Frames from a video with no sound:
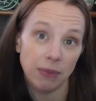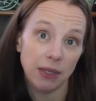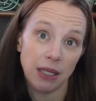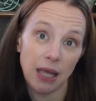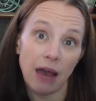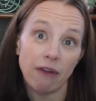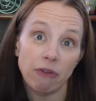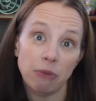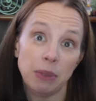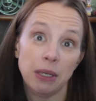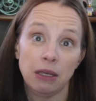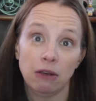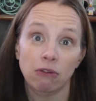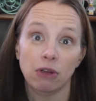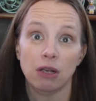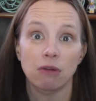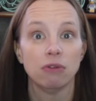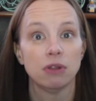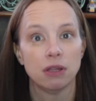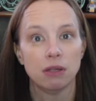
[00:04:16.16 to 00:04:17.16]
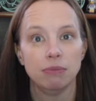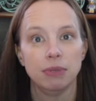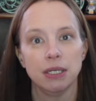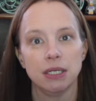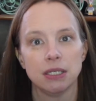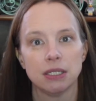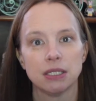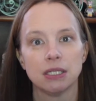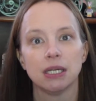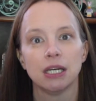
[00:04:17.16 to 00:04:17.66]
have a meet and greet with the
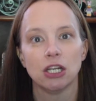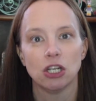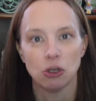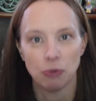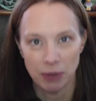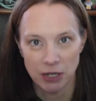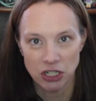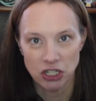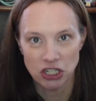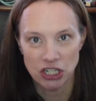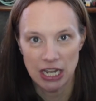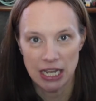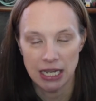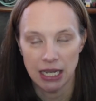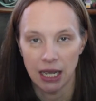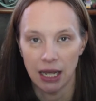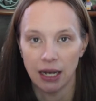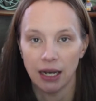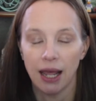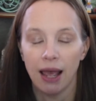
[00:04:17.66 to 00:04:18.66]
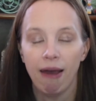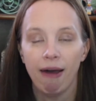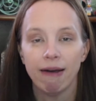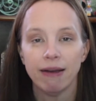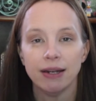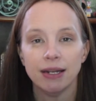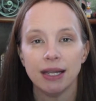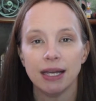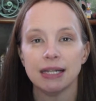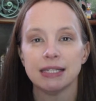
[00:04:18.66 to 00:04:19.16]
Beast and get your picture taken.
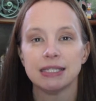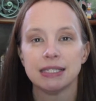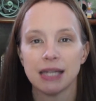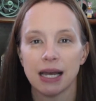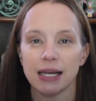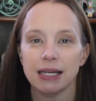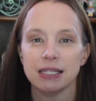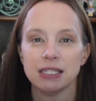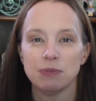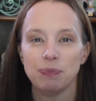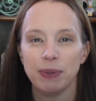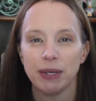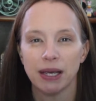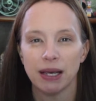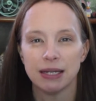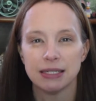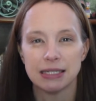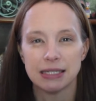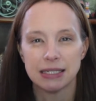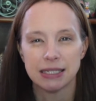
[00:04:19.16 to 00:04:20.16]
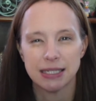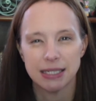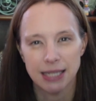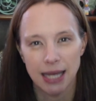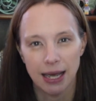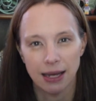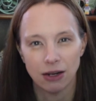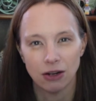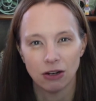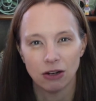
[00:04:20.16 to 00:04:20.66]
And it's nice because it's
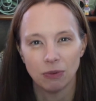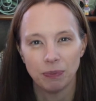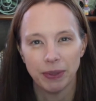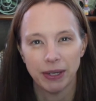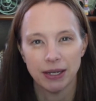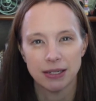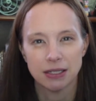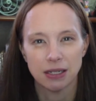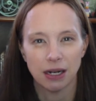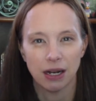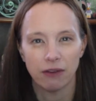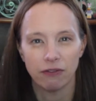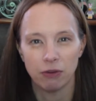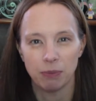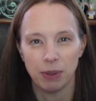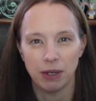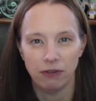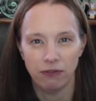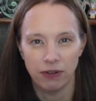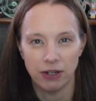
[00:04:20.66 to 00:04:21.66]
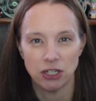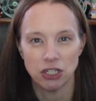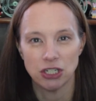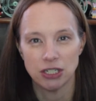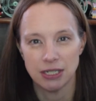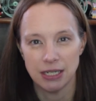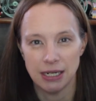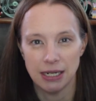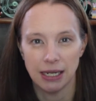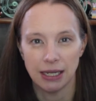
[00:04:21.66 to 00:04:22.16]
staggered, because not everybody
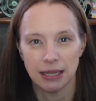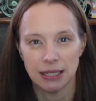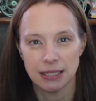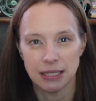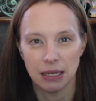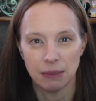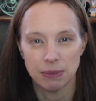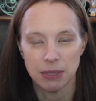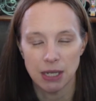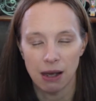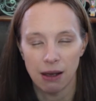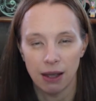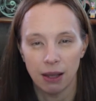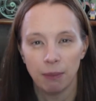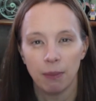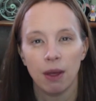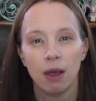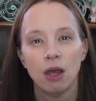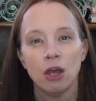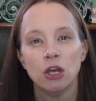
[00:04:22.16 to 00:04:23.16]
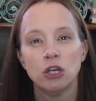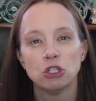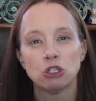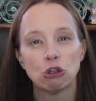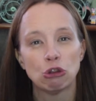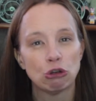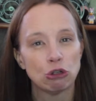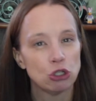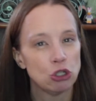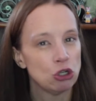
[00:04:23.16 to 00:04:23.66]
finishes eating at the same time, so
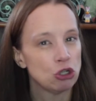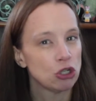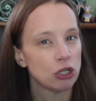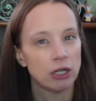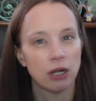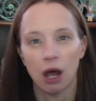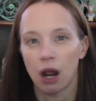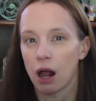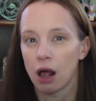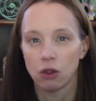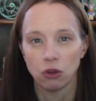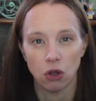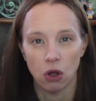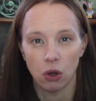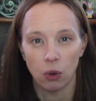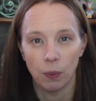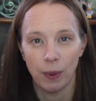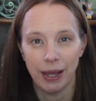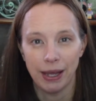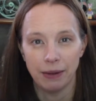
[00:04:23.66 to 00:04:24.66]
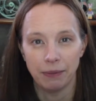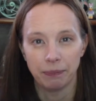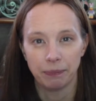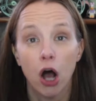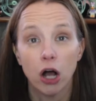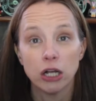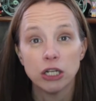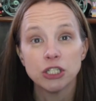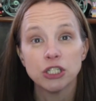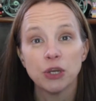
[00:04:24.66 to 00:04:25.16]
there's usually not a long wait.
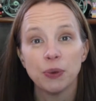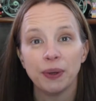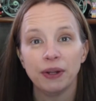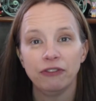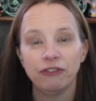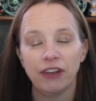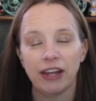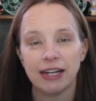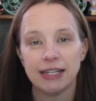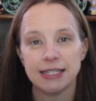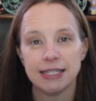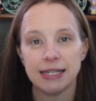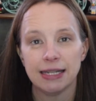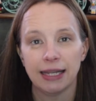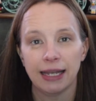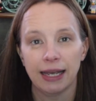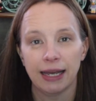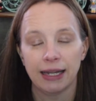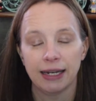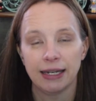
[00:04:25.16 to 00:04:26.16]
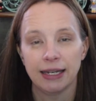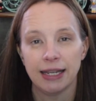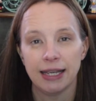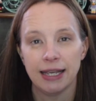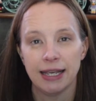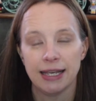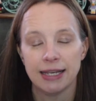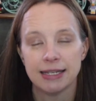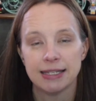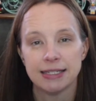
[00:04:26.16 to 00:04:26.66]
Also in Fantasyland
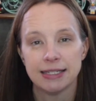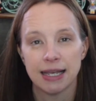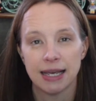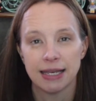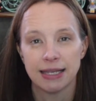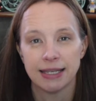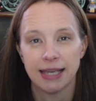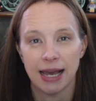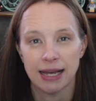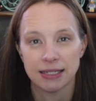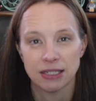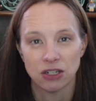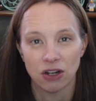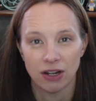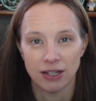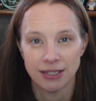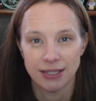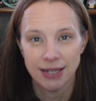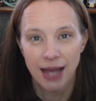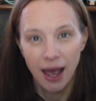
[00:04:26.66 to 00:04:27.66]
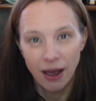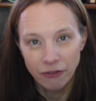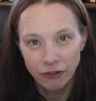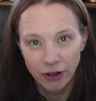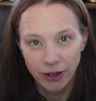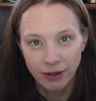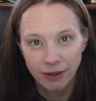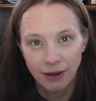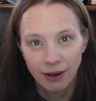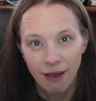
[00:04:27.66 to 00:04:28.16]
is Gaston's
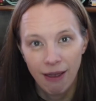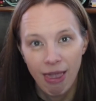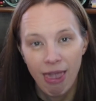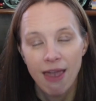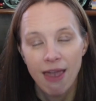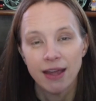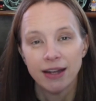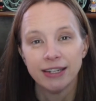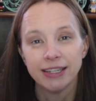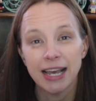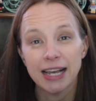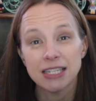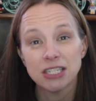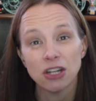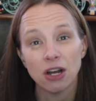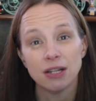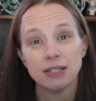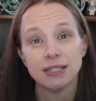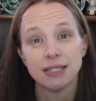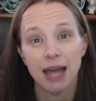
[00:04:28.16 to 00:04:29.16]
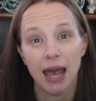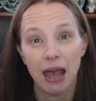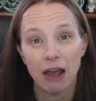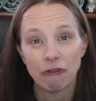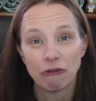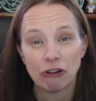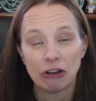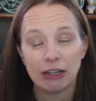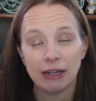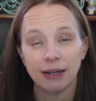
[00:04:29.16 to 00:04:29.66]
Tavern. In Gaston's
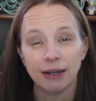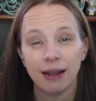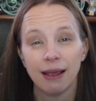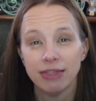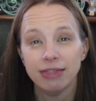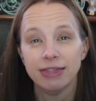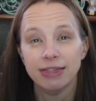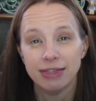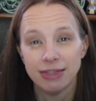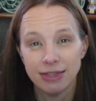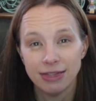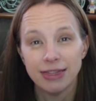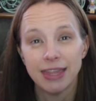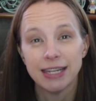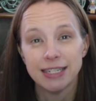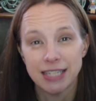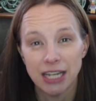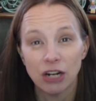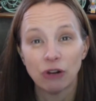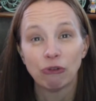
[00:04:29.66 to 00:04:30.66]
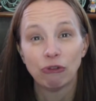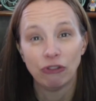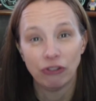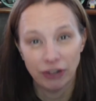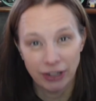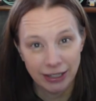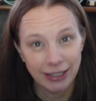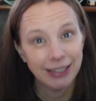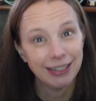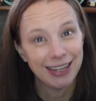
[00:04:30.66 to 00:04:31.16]
Tavern, they did a
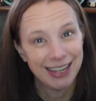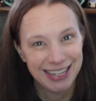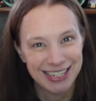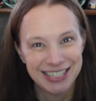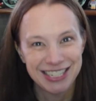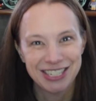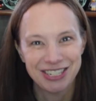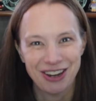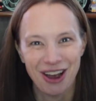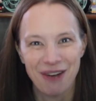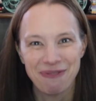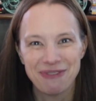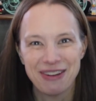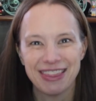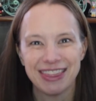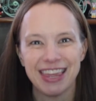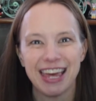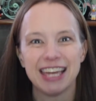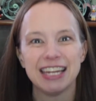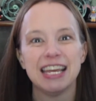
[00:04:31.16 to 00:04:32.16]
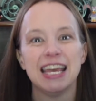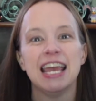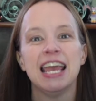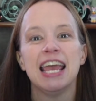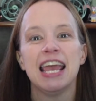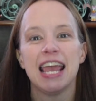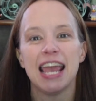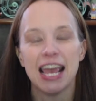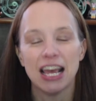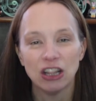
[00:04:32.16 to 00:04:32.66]
really nice job with it.
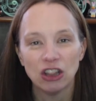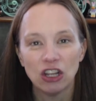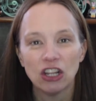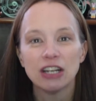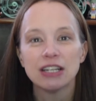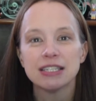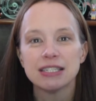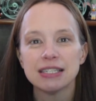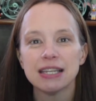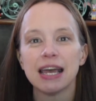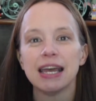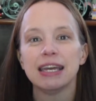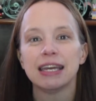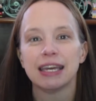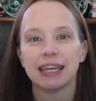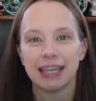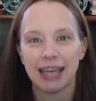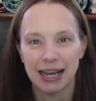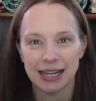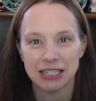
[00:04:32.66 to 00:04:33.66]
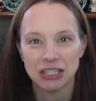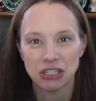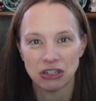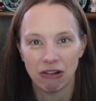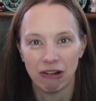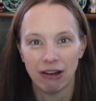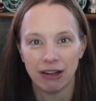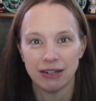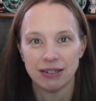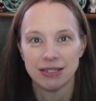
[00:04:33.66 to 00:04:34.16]
It looks like
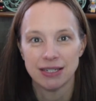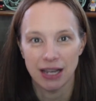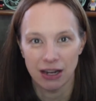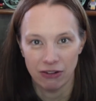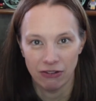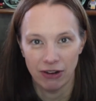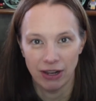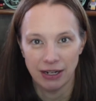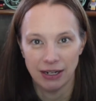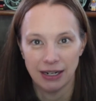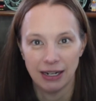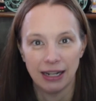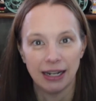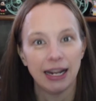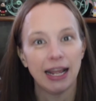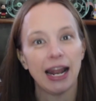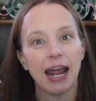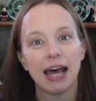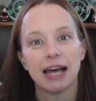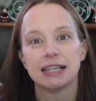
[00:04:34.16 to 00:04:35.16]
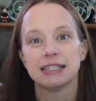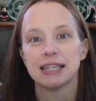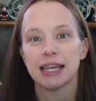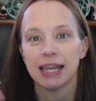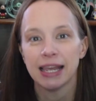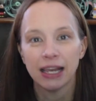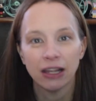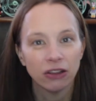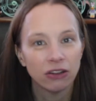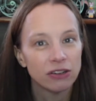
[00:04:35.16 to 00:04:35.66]
Gaston decorated it. It has
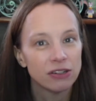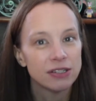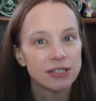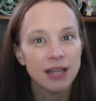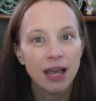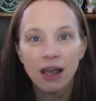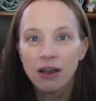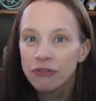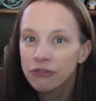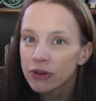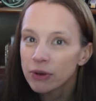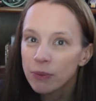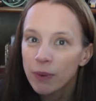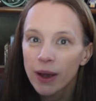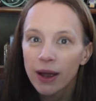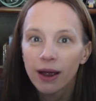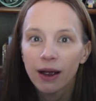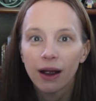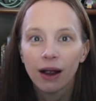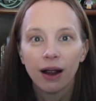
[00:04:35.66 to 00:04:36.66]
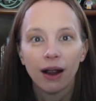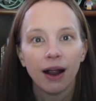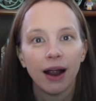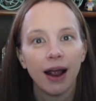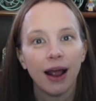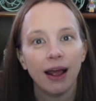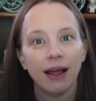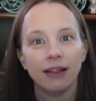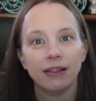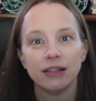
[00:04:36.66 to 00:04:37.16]
antlers everywhere,
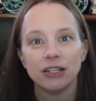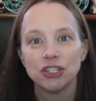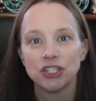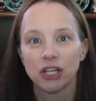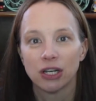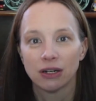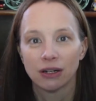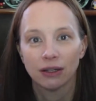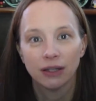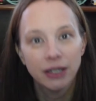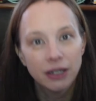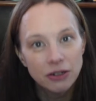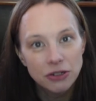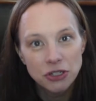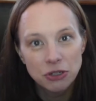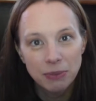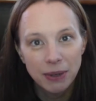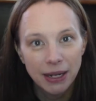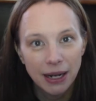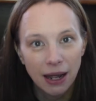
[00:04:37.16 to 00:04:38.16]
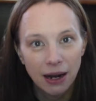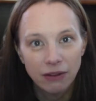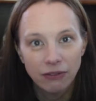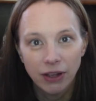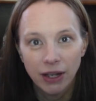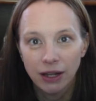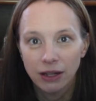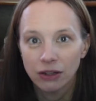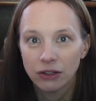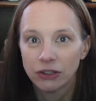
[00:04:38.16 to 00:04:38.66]
and the chandeliers are made out of
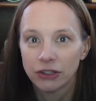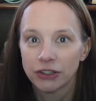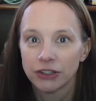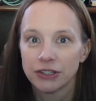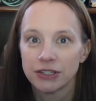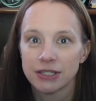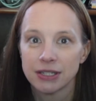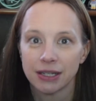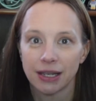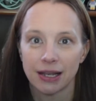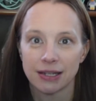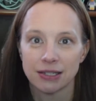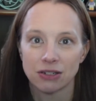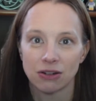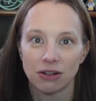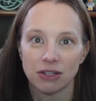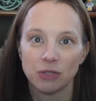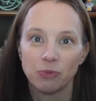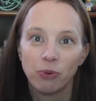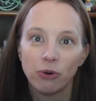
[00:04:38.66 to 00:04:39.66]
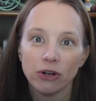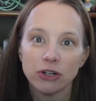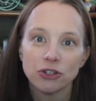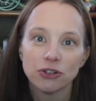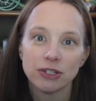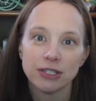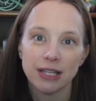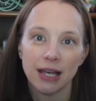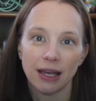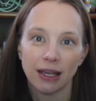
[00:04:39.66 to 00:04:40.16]
antlers, and Gaston's
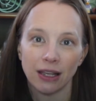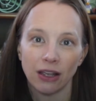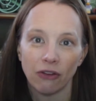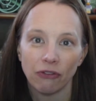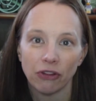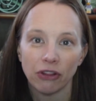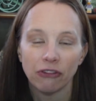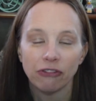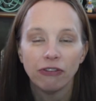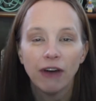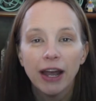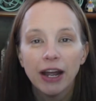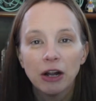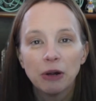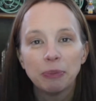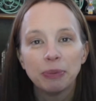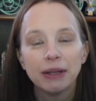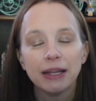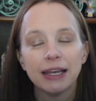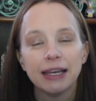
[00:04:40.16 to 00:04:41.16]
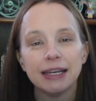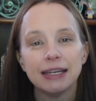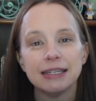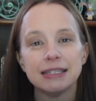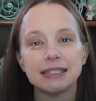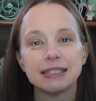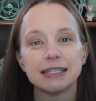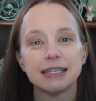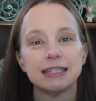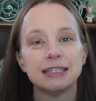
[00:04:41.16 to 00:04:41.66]
portrait's hanging over the
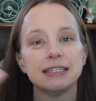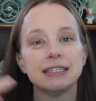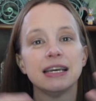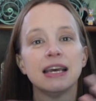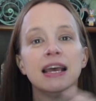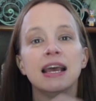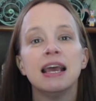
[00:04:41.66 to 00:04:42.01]
fireplace, and